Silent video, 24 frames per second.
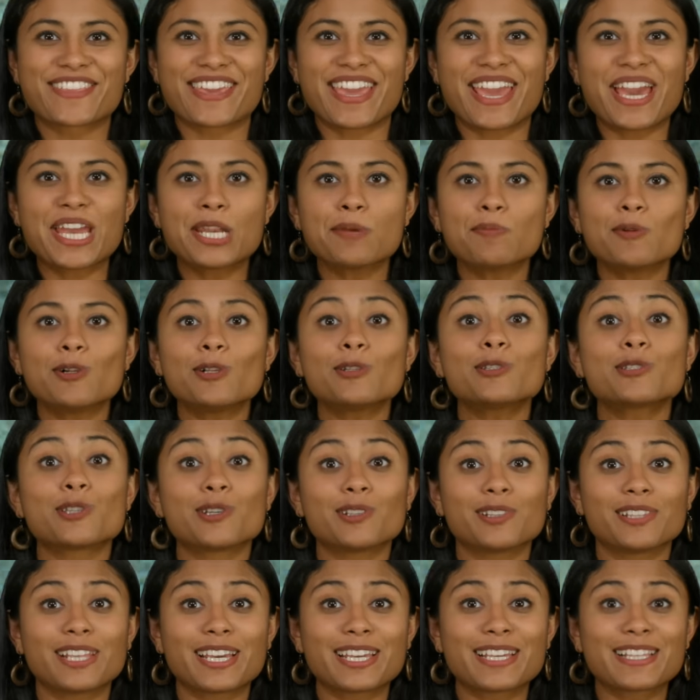the animals
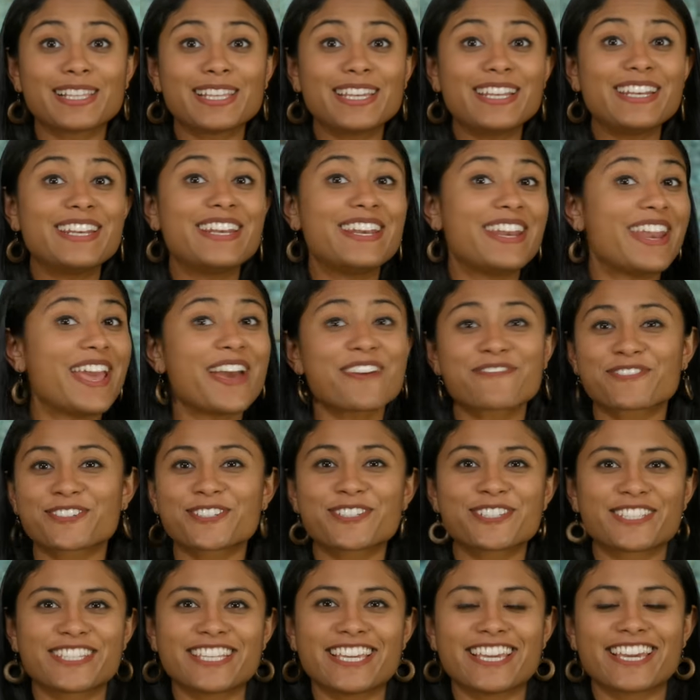you'll likely never
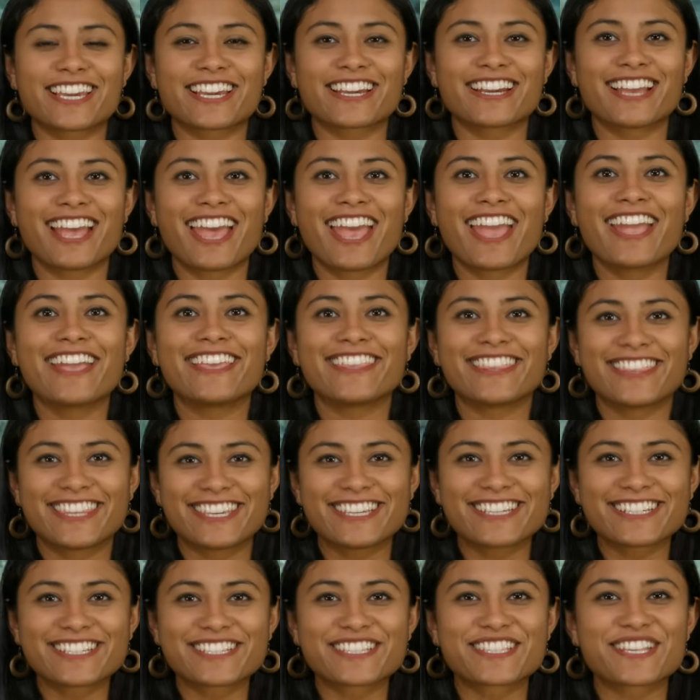see.
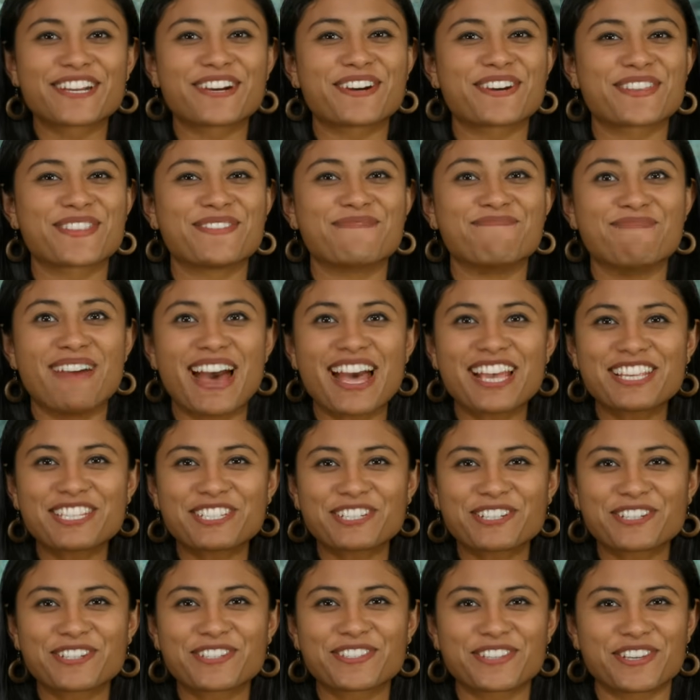These are the
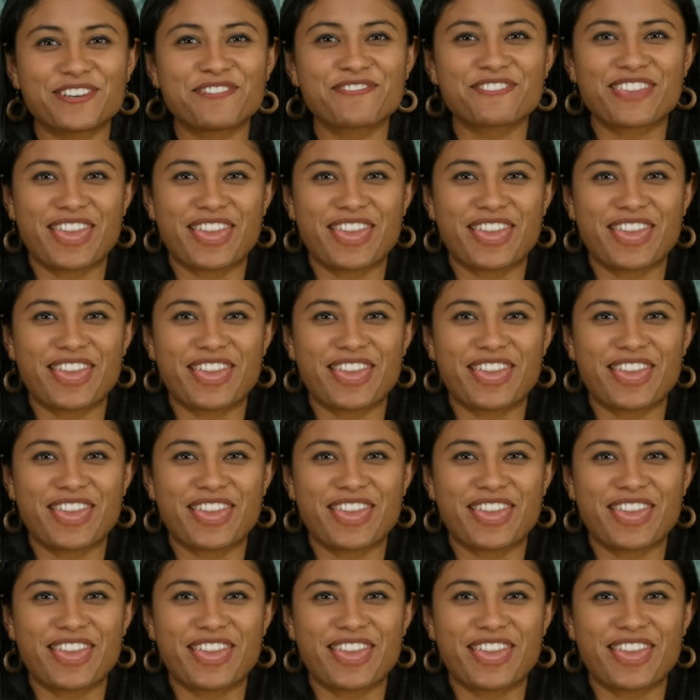masters of